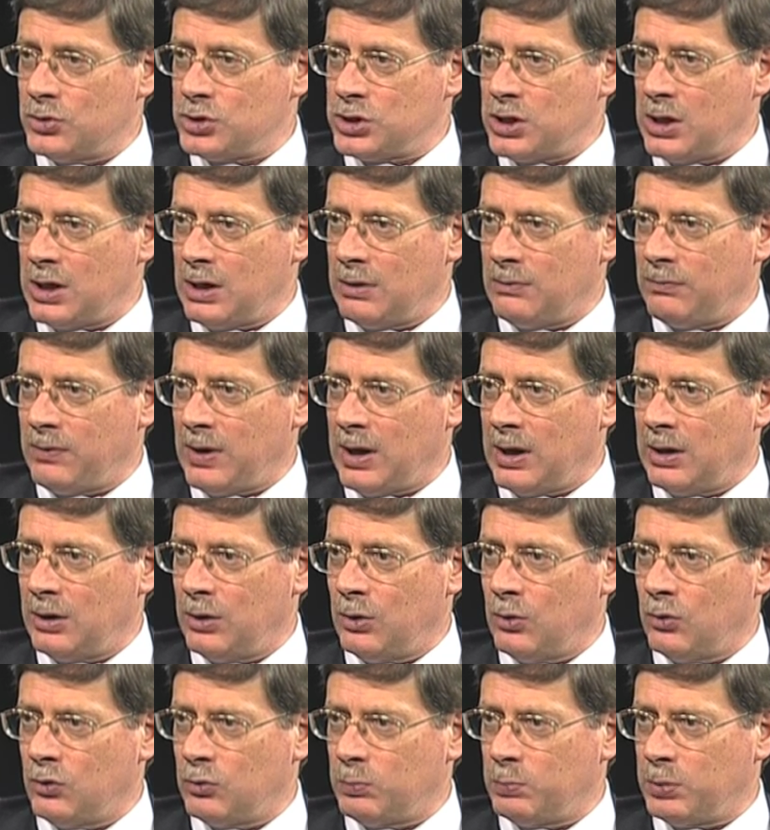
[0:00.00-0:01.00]
and shared
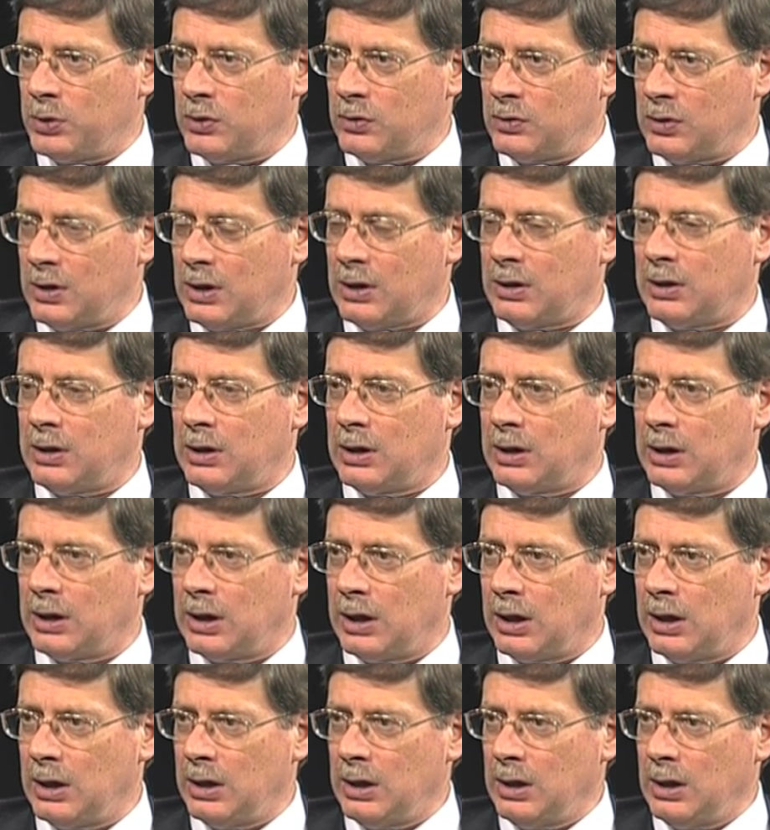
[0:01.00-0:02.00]
values
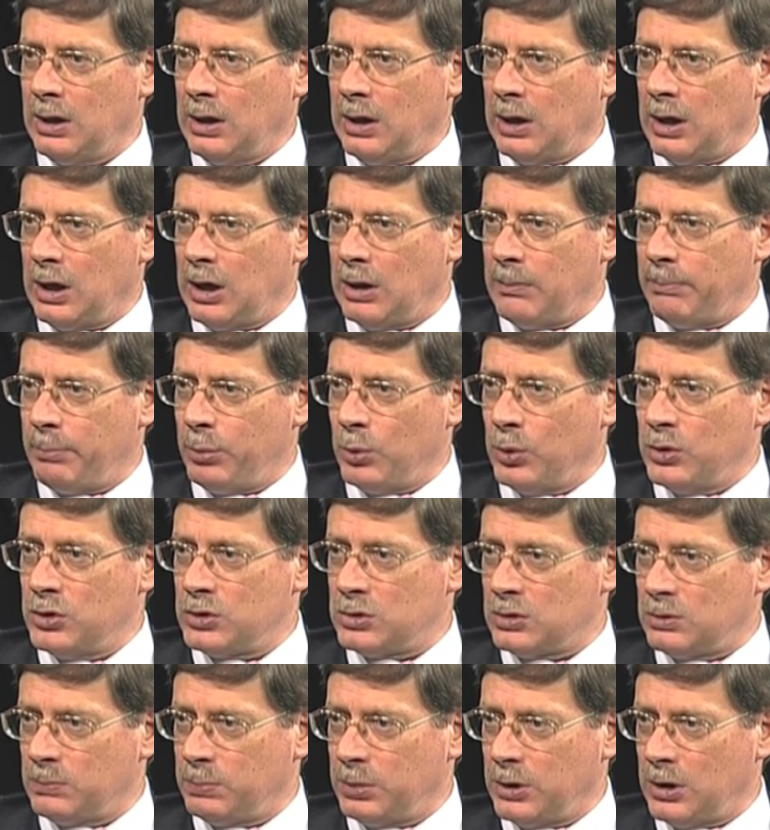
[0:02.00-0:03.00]
particular
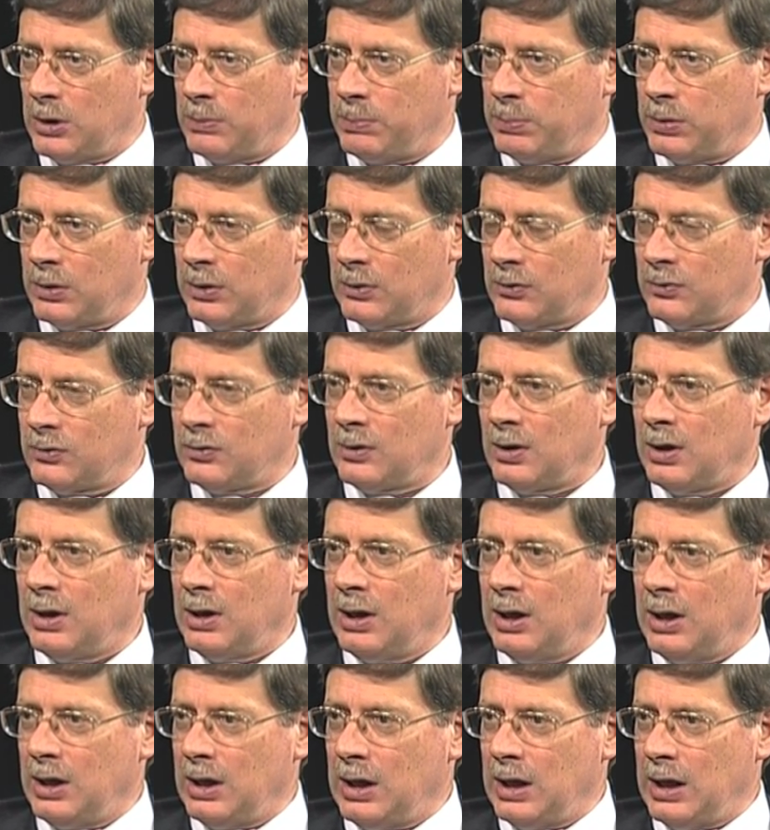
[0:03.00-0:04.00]
point and purpose
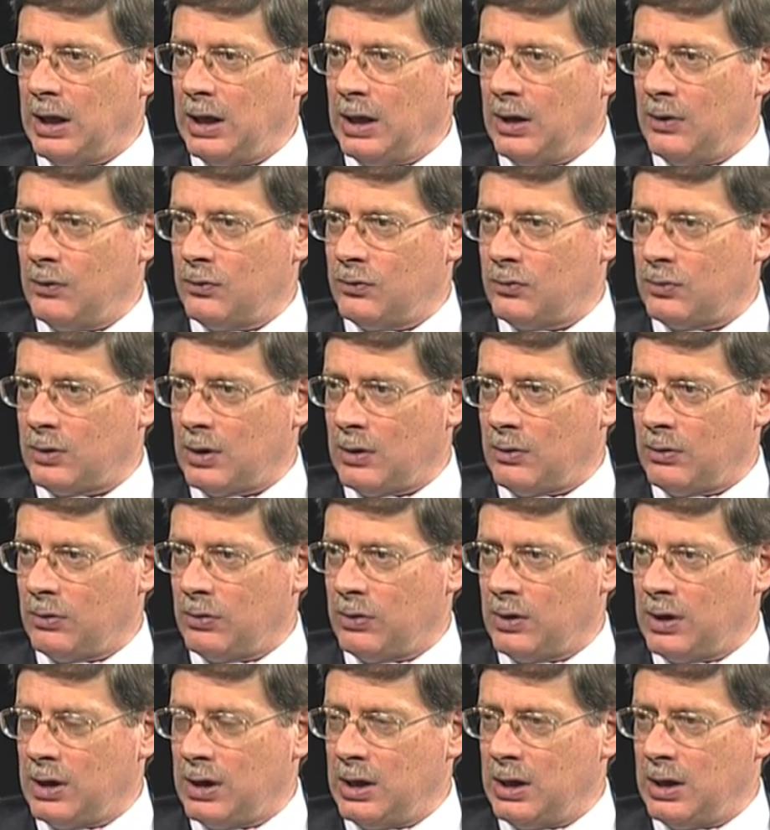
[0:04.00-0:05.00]
is
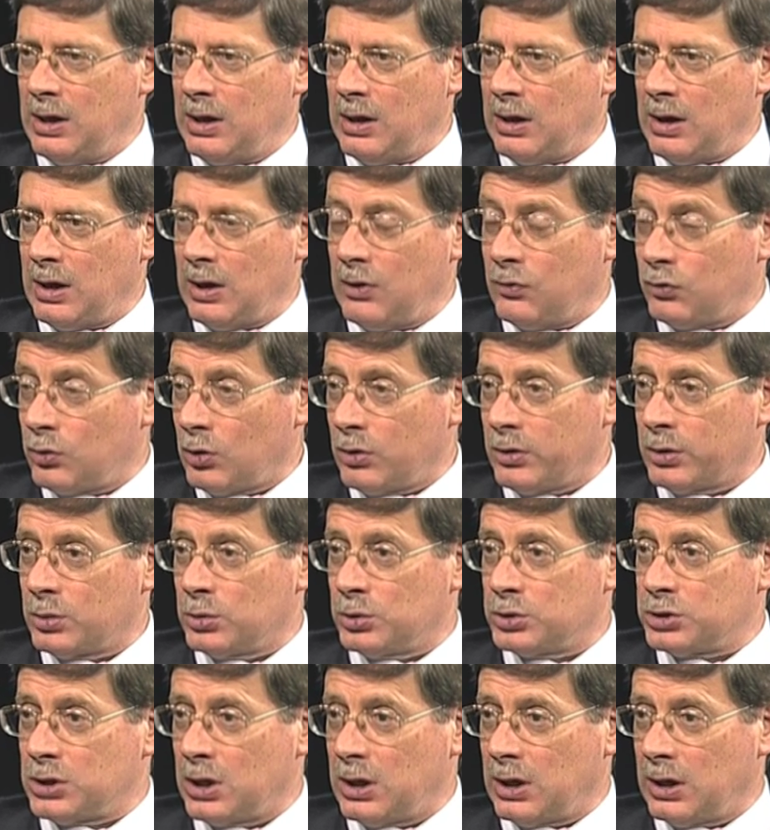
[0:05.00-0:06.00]
the
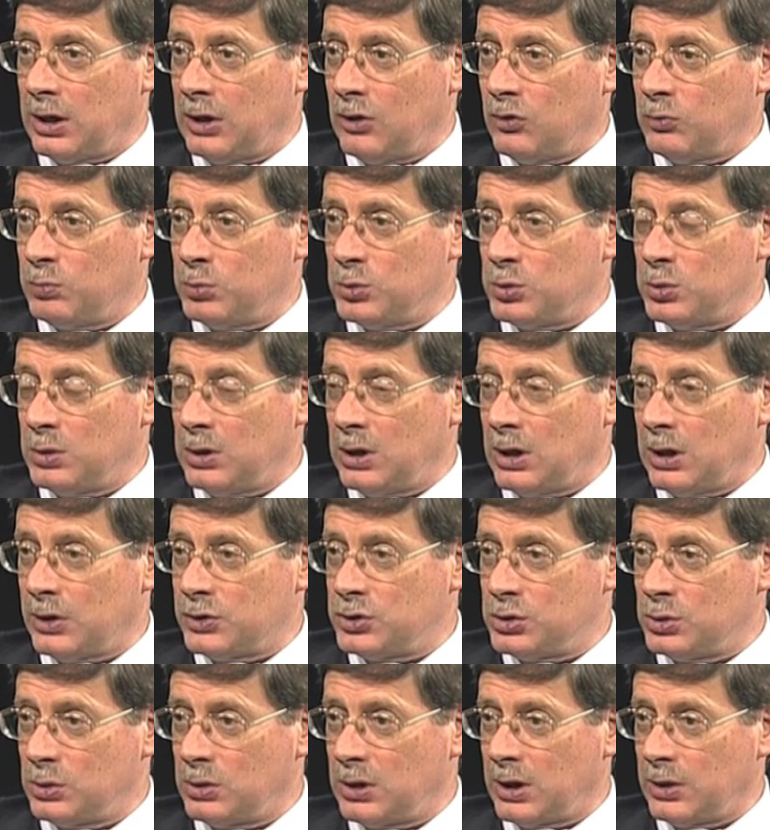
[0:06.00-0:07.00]
historical ties between our
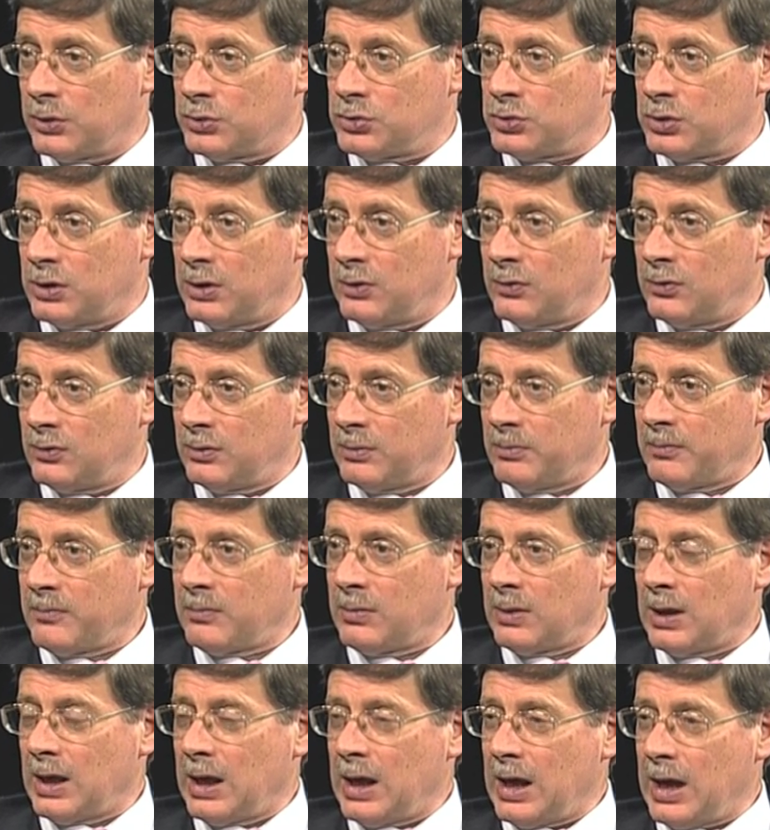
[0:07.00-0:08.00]
two countries
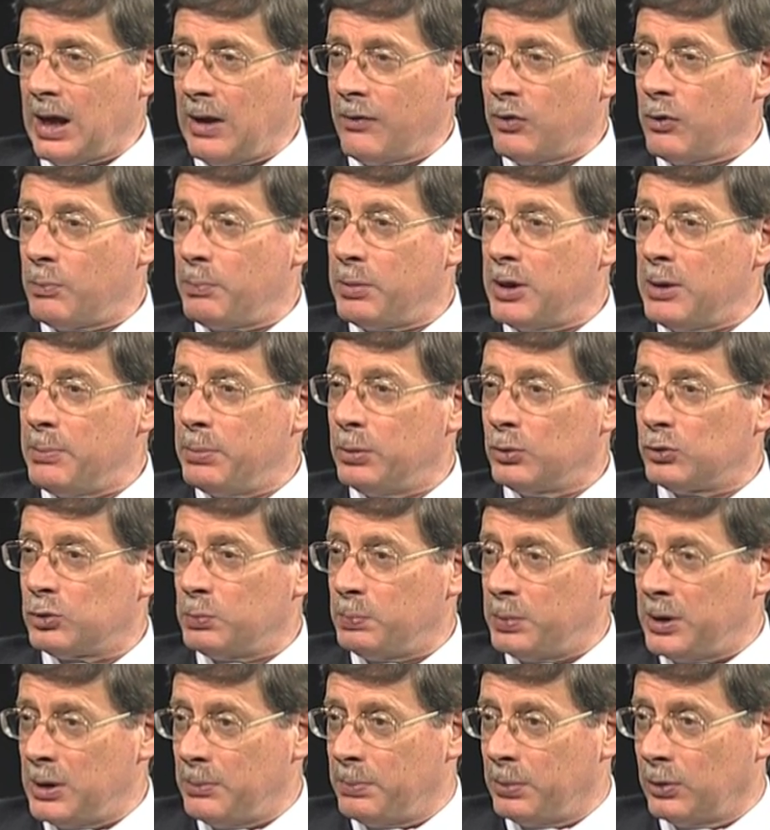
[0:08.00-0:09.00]
and the
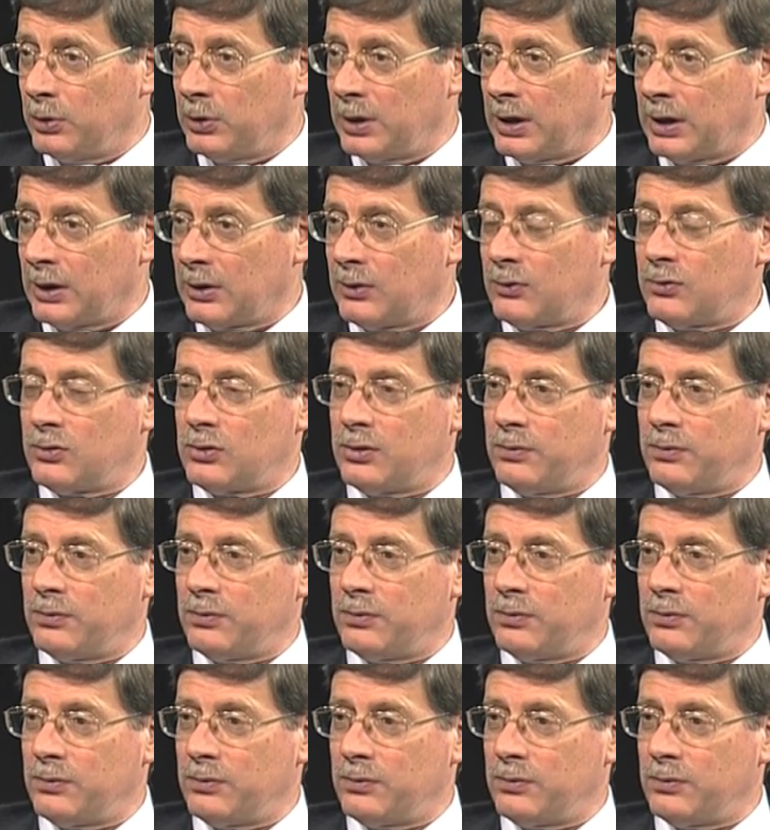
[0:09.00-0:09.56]
people-to-people links.